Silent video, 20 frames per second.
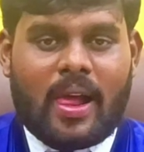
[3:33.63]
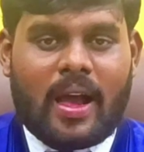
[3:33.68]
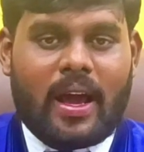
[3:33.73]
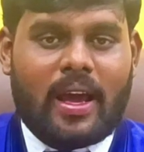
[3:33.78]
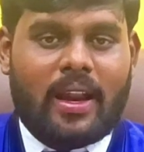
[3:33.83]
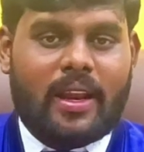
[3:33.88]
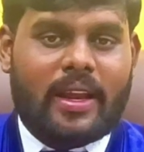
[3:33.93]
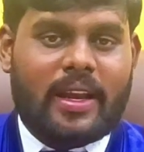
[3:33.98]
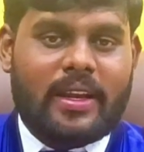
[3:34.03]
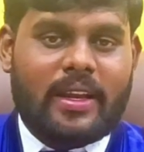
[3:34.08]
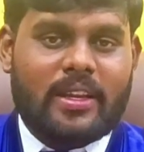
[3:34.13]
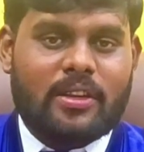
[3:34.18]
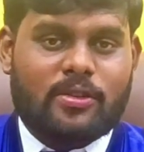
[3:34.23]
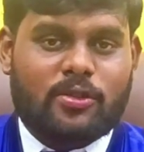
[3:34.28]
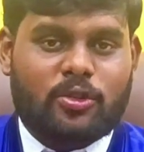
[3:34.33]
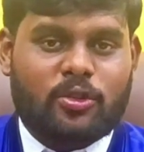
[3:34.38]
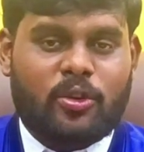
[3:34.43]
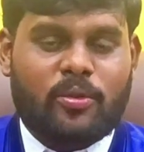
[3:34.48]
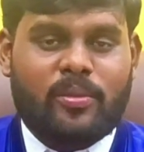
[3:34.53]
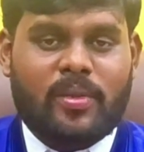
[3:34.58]
are getting
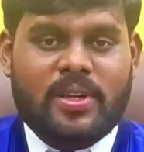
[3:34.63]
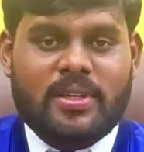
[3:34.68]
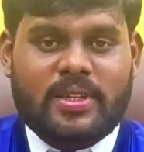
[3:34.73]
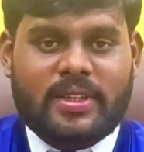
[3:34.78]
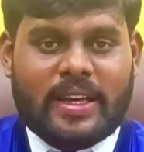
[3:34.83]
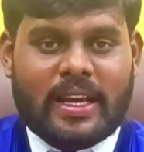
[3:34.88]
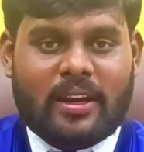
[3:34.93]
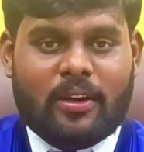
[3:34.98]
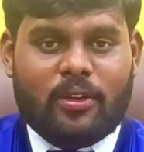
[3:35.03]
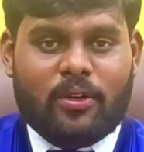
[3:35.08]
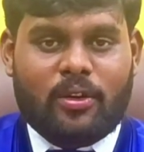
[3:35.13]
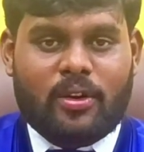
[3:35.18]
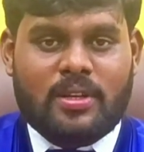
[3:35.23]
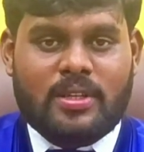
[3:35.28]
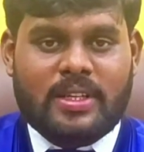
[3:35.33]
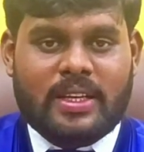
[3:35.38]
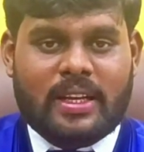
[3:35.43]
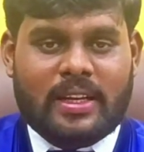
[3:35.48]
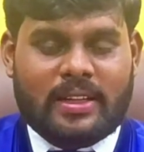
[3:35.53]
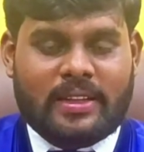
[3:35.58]
so much
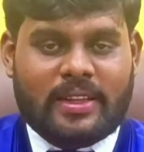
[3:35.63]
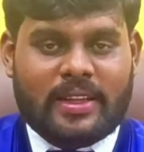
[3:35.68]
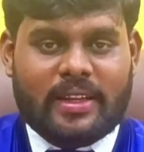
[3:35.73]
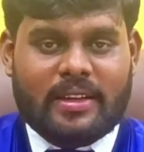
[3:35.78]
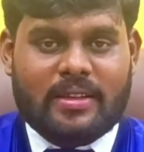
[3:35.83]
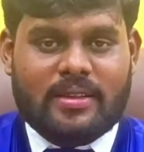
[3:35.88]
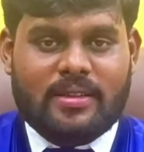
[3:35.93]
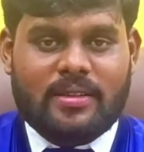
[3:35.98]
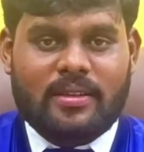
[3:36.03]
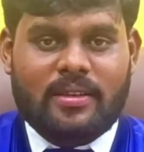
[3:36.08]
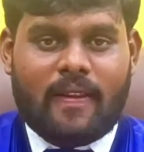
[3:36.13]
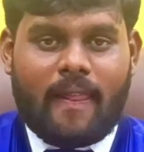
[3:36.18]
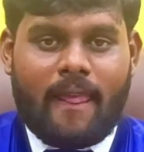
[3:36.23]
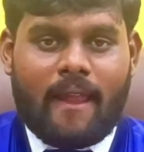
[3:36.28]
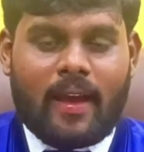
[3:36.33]
technological things